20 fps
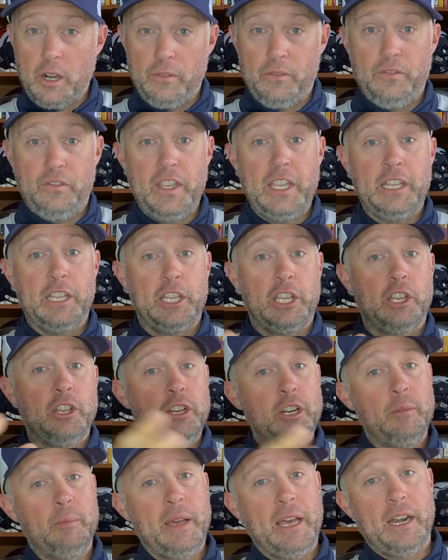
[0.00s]
feeling
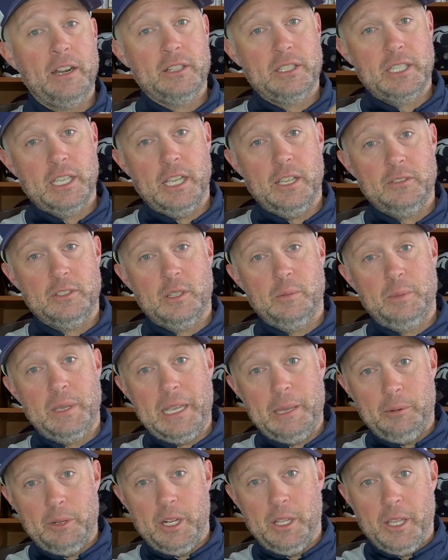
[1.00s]
good about ourselves to be
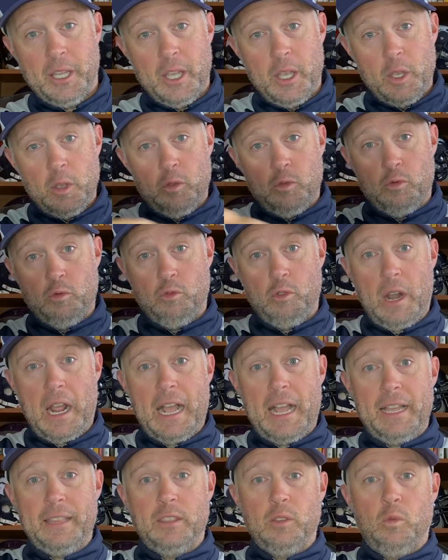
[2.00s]
able to
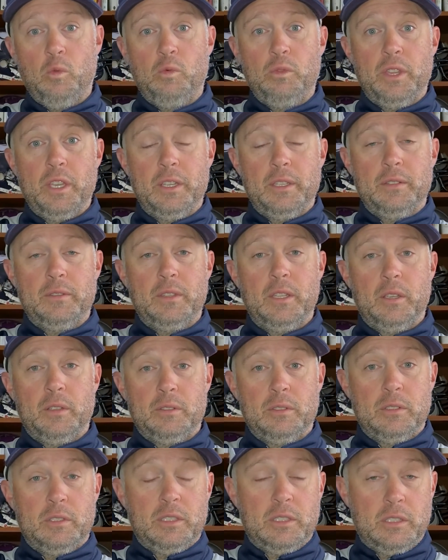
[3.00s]
ride
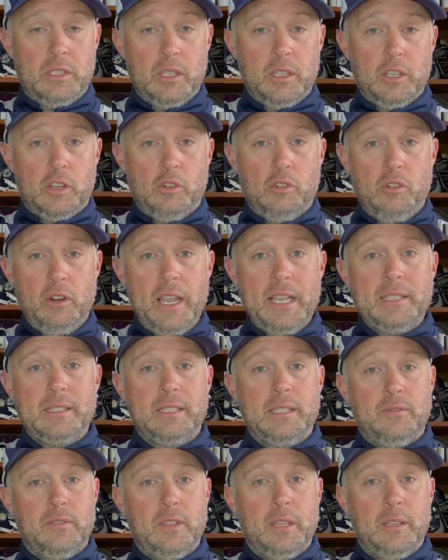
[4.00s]
to the
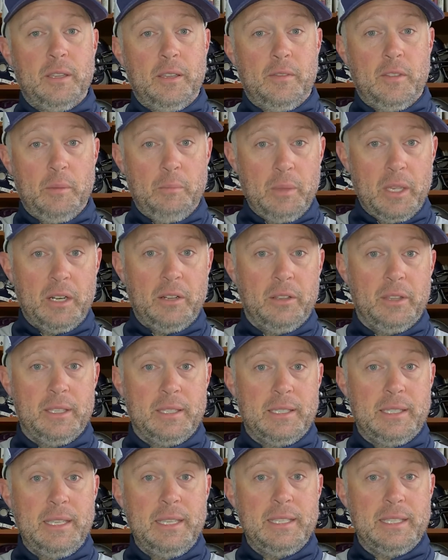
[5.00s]
crest of the middle of the
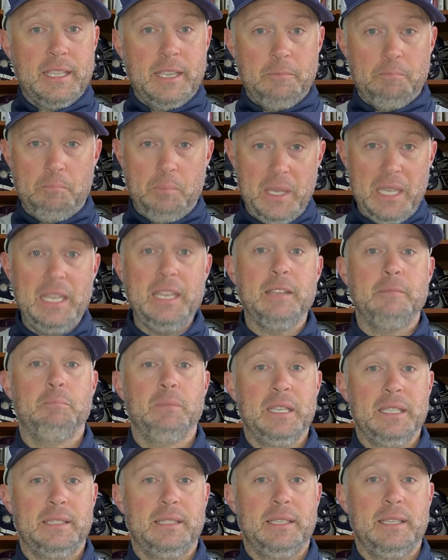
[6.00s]
season, be in
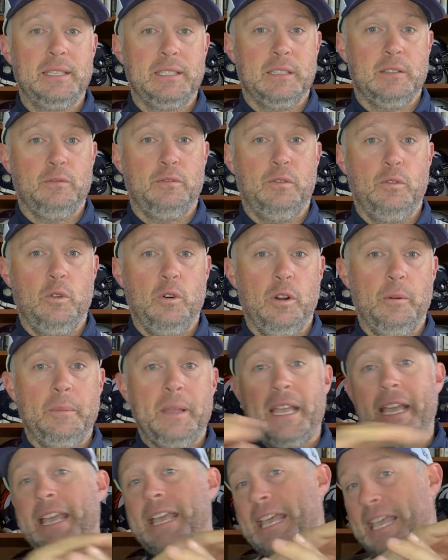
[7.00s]
mid-season form,
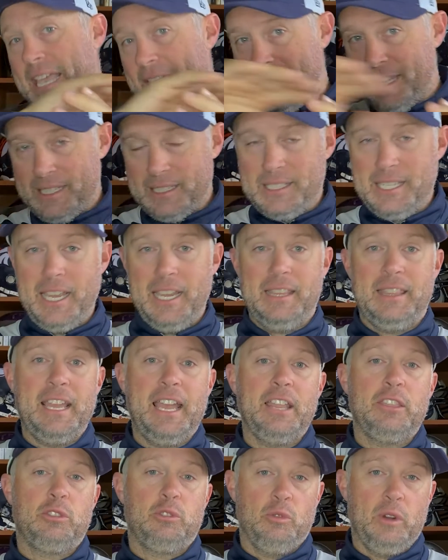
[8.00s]
and then take
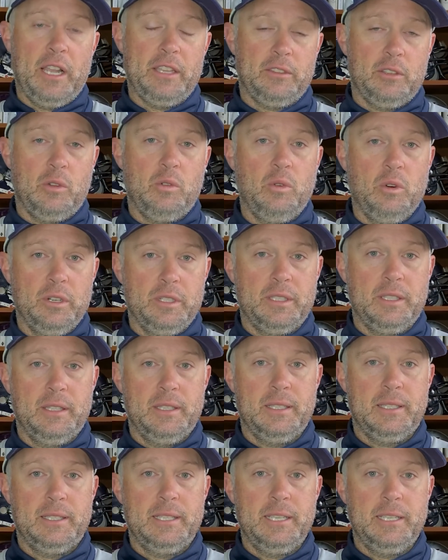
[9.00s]
that throughout the course of
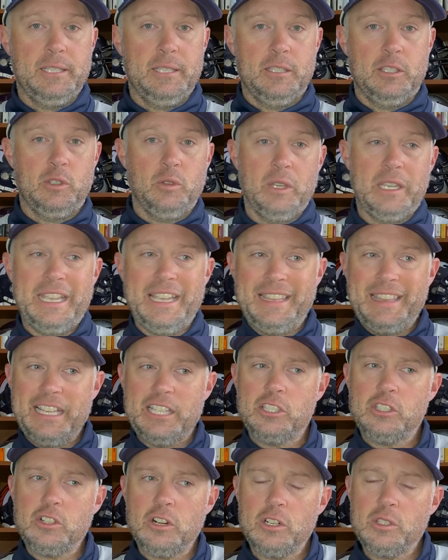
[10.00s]
the season. So again,
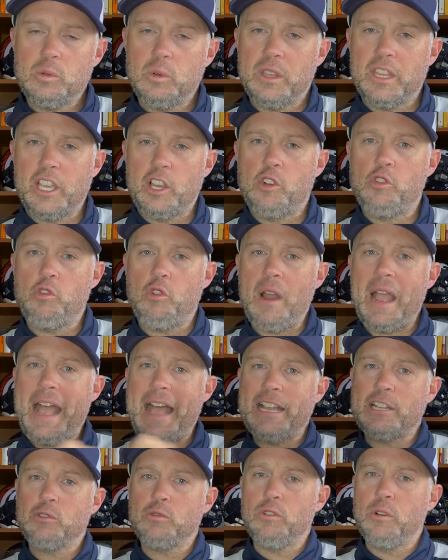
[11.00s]
that starts with a
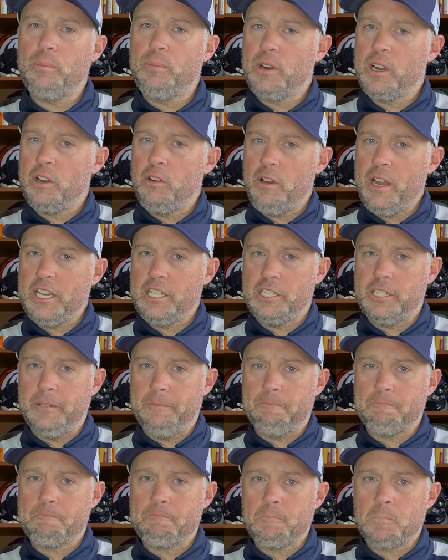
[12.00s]
gradual
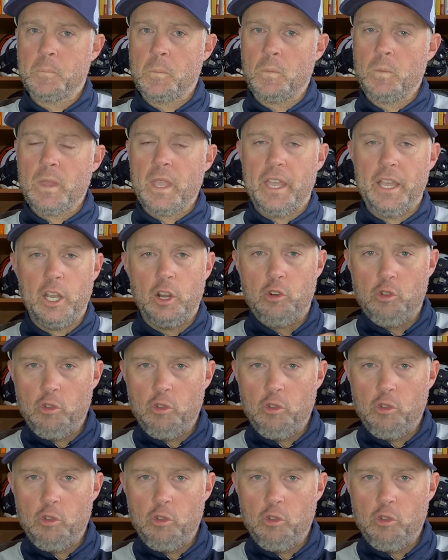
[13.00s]
progression to